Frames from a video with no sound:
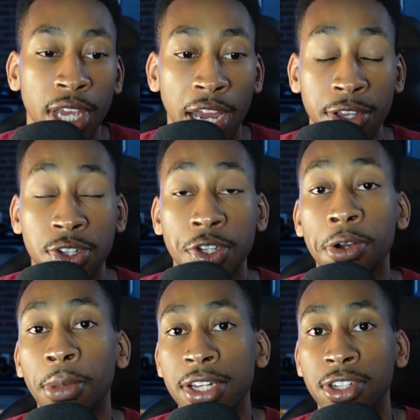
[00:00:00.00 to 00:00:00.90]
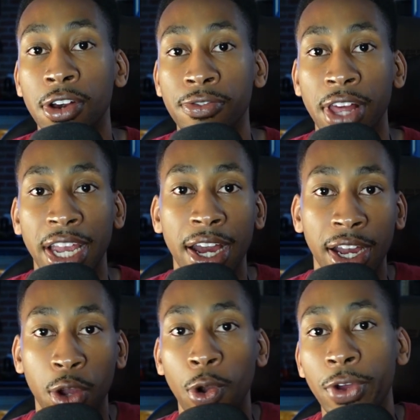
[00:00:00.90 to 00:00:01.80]
I consider myself like a
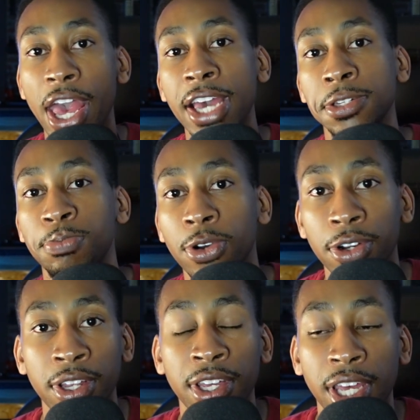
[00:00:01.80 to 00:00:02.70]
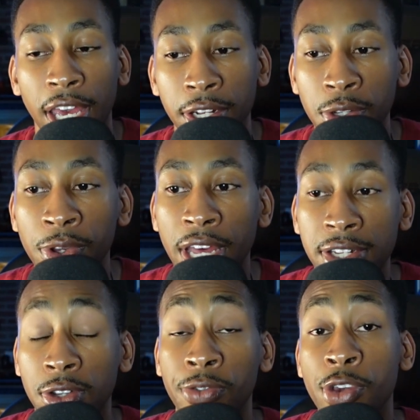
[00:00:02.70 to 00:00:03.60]
quote expert in doing that.
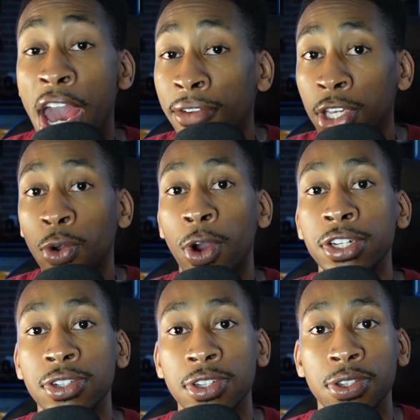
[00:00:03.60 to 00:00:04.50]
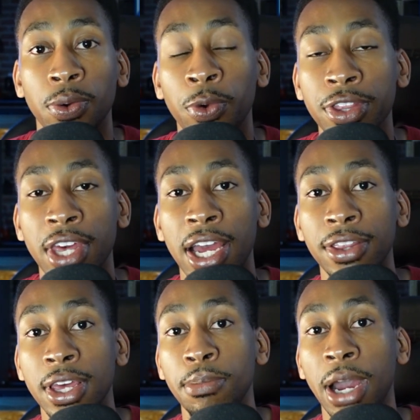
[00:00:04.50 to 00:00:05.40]
So if you have any questions with that,
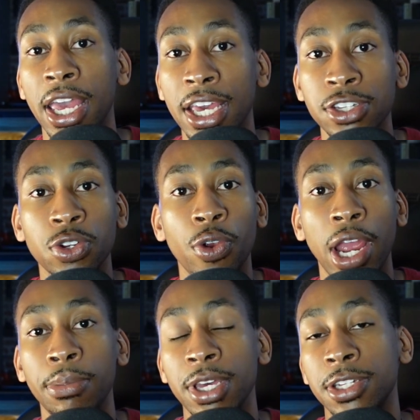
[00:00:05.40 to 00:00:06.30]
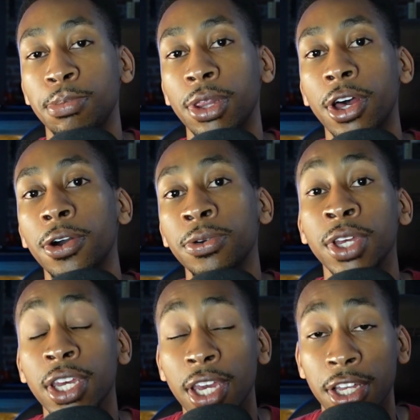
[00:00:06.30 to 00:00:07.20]
then my Instagram is below.
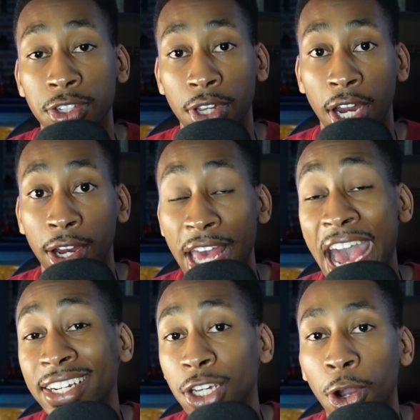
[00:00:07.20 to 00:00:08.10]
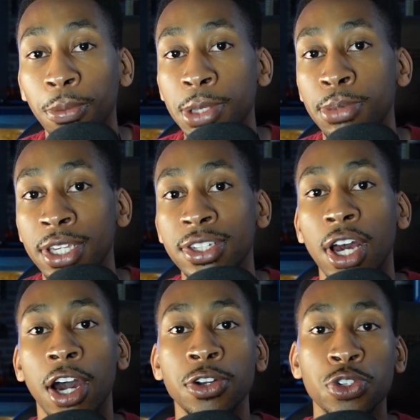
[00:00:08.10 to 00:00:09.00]
It's at
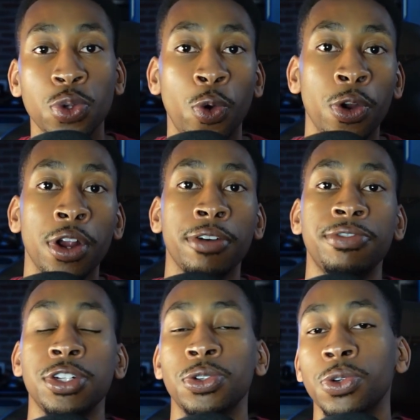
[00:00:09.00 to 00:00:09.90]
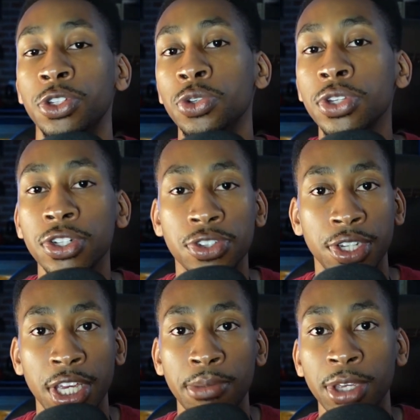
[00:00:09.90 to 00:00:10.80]
KobeBeats_official, and you can just
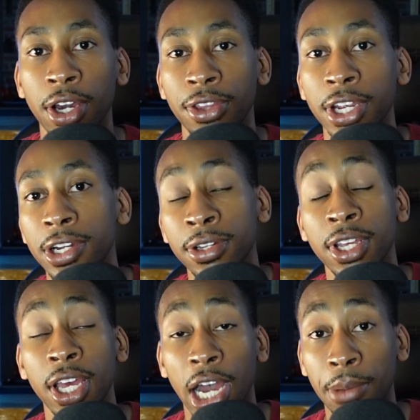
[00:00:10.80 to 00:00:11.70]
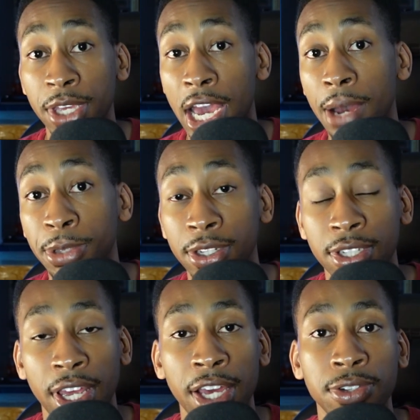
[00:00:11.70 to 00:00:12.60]
DM me on there. I'd be happy
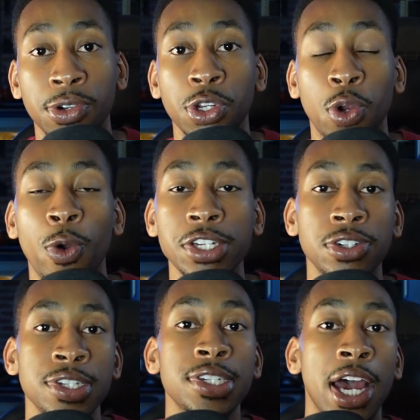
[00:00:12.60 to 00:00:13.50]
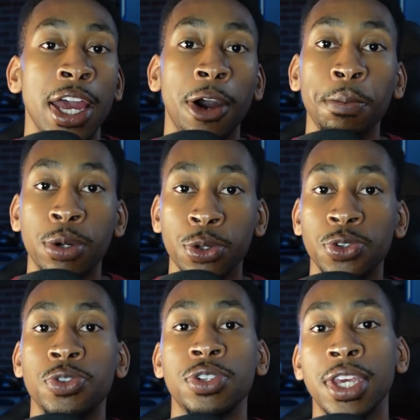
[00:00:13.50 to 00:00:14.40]
to answer any of your questions. I help
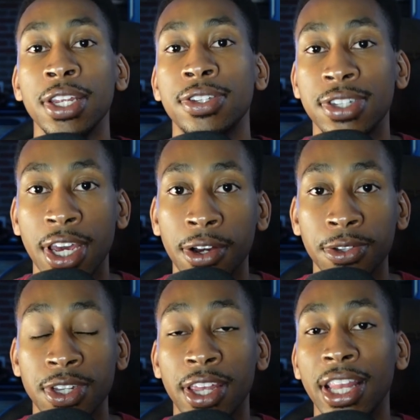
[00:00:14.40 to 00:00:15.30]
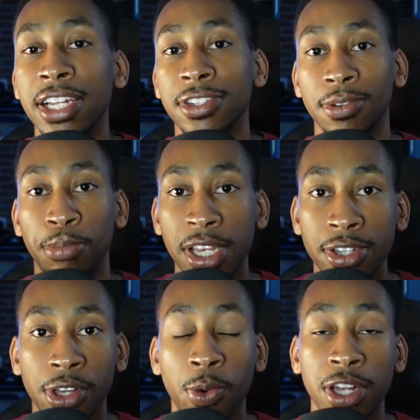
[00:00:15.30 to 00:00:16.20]
producers get sales, and that's
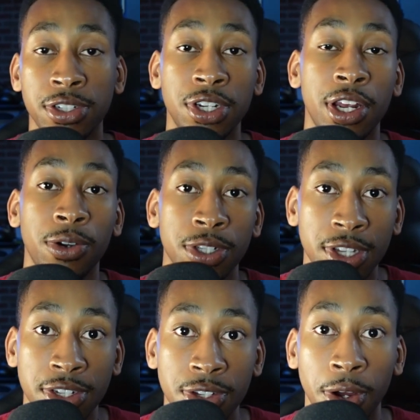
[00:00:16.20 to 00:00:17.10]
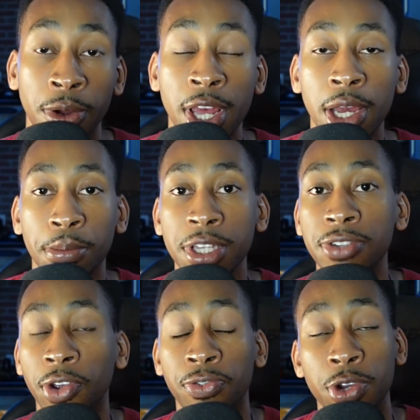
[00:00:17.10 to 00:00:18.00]
basically why this channel exists. So please
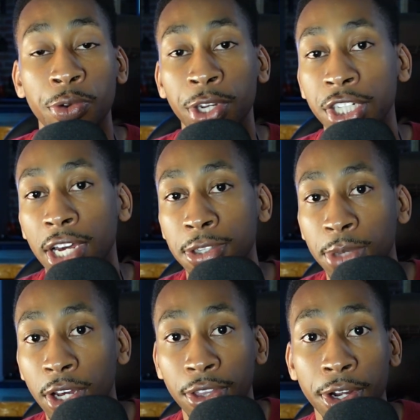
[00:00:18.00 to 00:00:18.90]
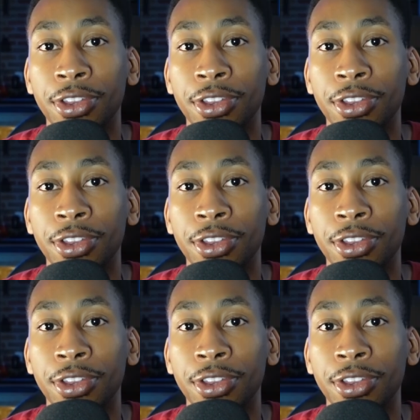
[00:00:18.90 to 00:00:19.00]
feel free to reach out to me on there.